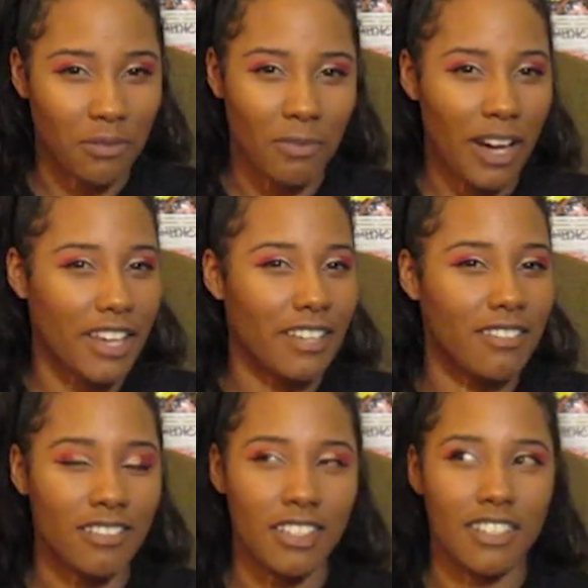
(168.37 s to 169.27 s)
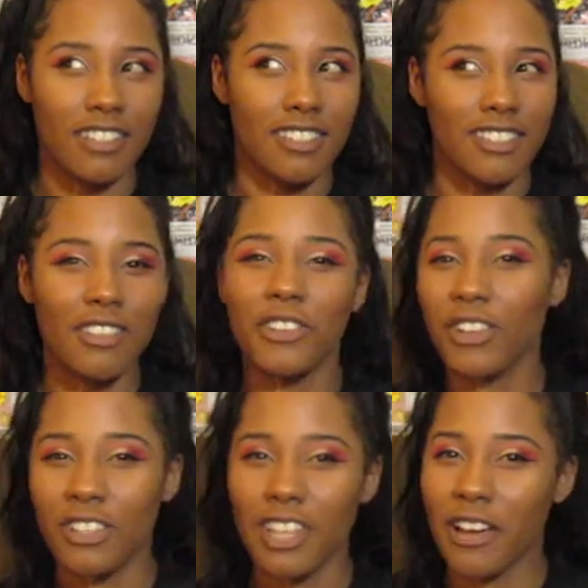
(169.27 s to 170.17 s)
My Stoner
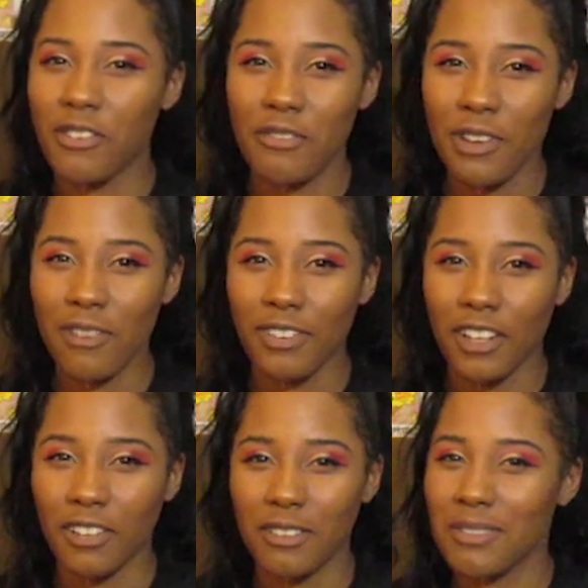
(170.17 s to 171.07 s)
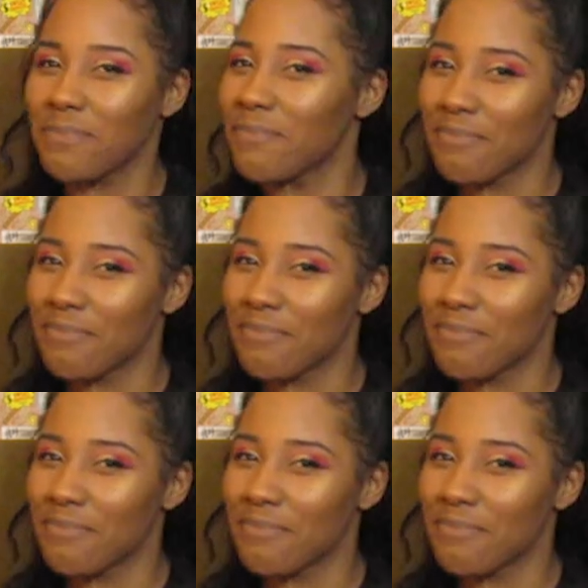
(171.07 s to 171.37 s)
Girl Otaku The Re-Up videos.